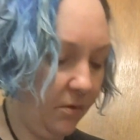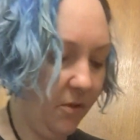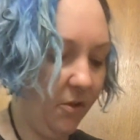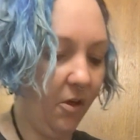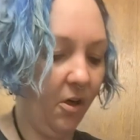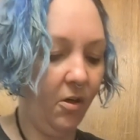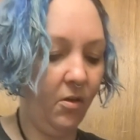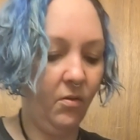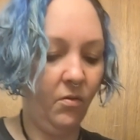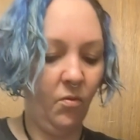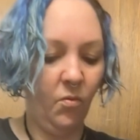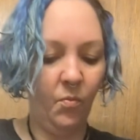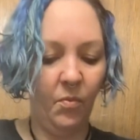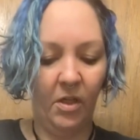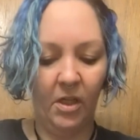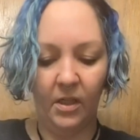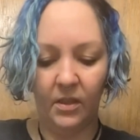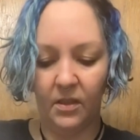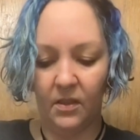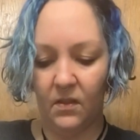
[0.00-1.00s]
our own
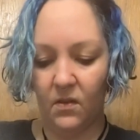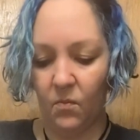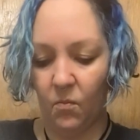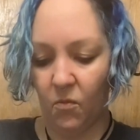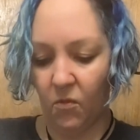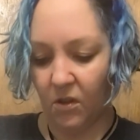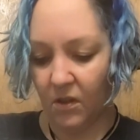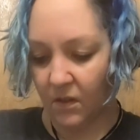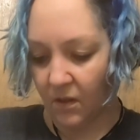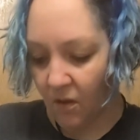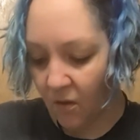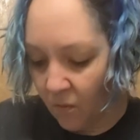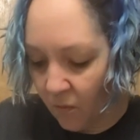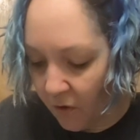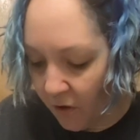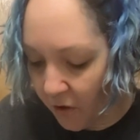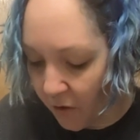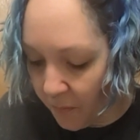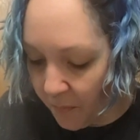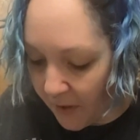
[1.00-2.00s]
bodies and what's going to
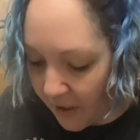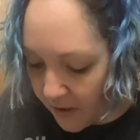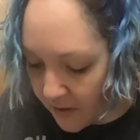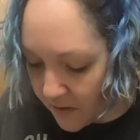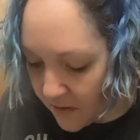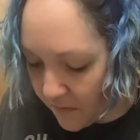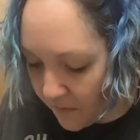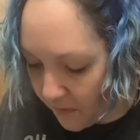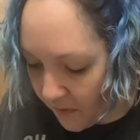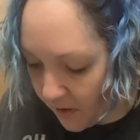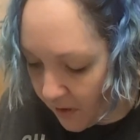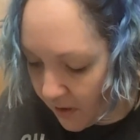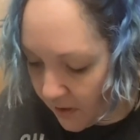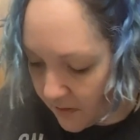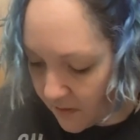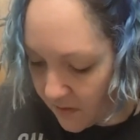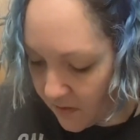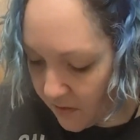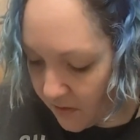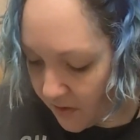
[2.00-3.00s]
work best for
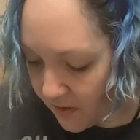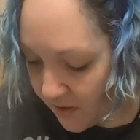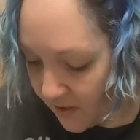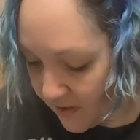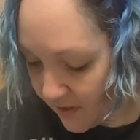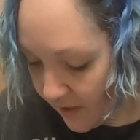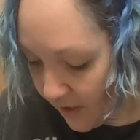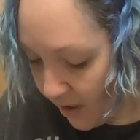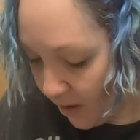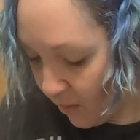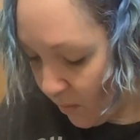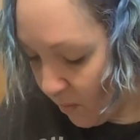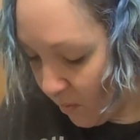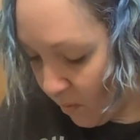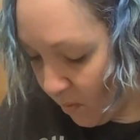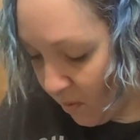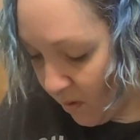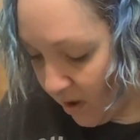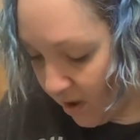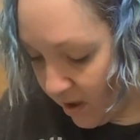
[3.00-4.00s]
us. There is not
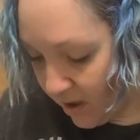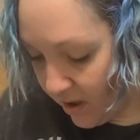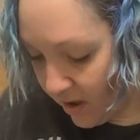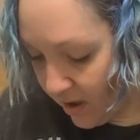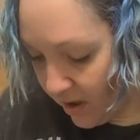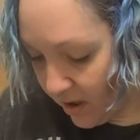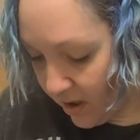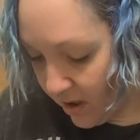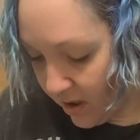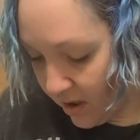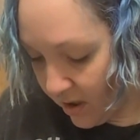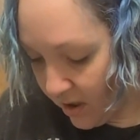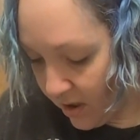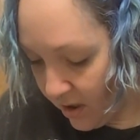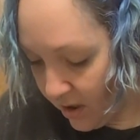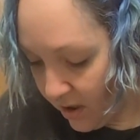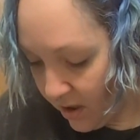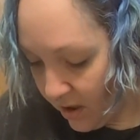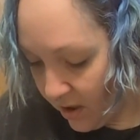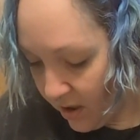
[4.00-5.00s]
one
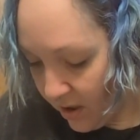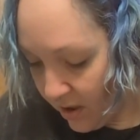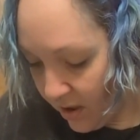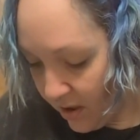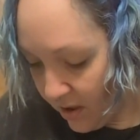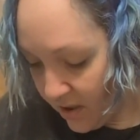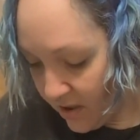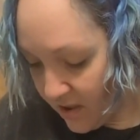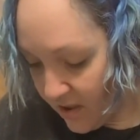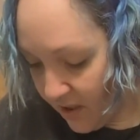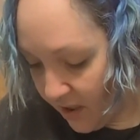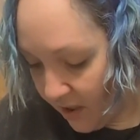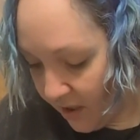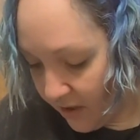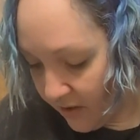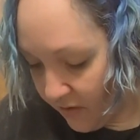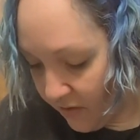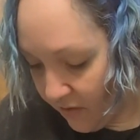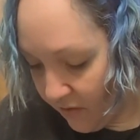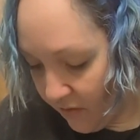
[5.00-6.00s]

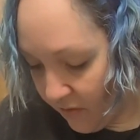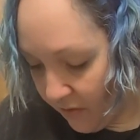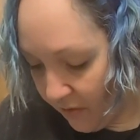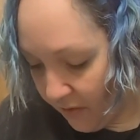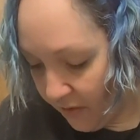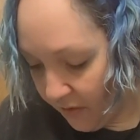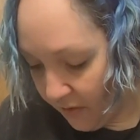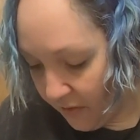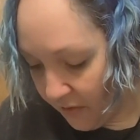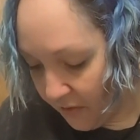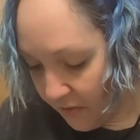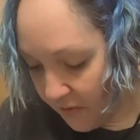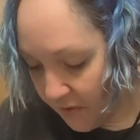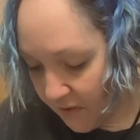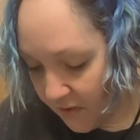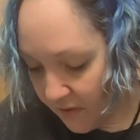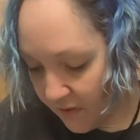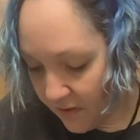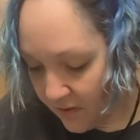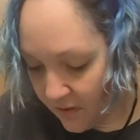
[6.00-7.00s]
doctor or
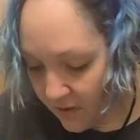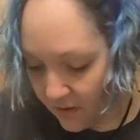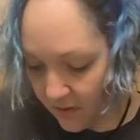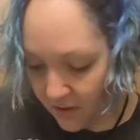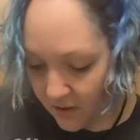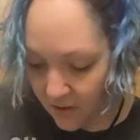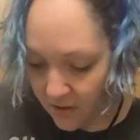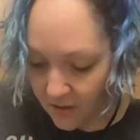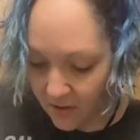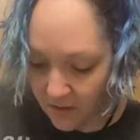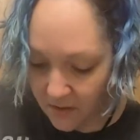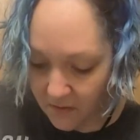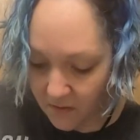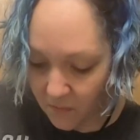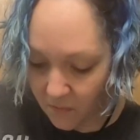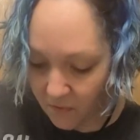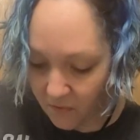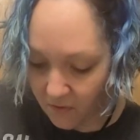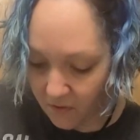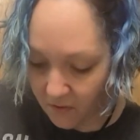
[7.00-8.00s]
nurse in this
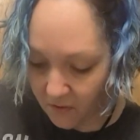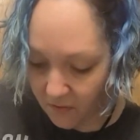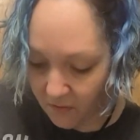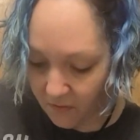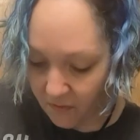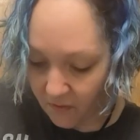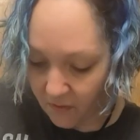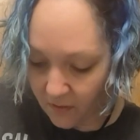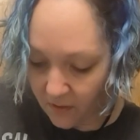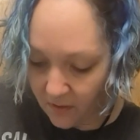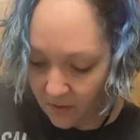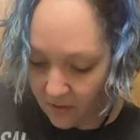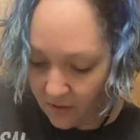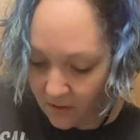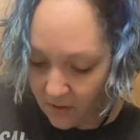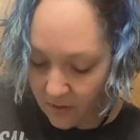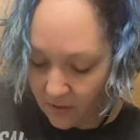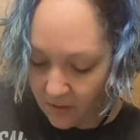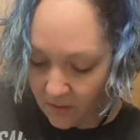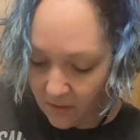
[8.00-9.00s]
world
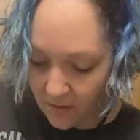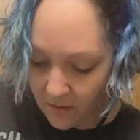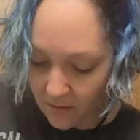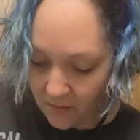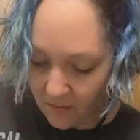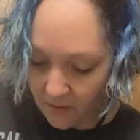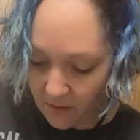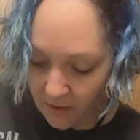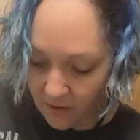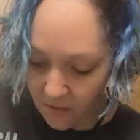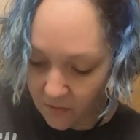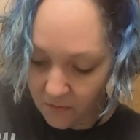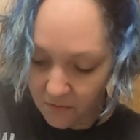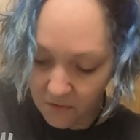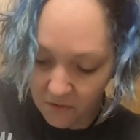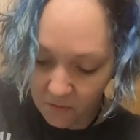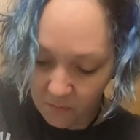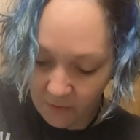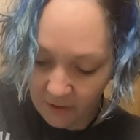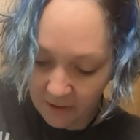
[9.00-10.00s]
that knows
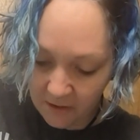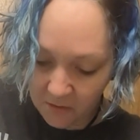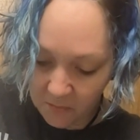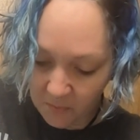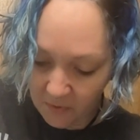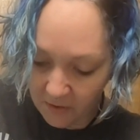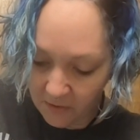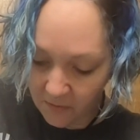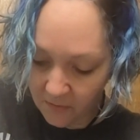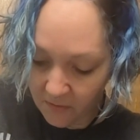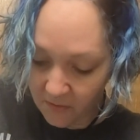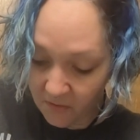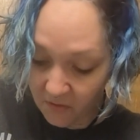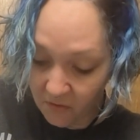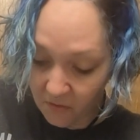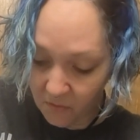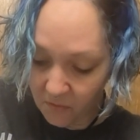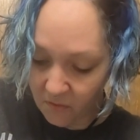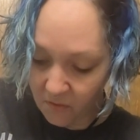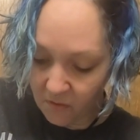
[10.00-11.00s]
your body better than
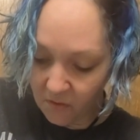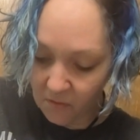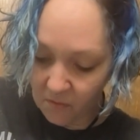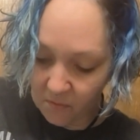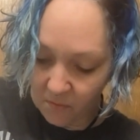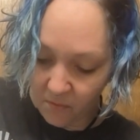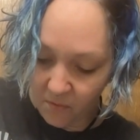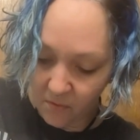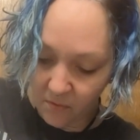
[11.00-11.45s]
you do.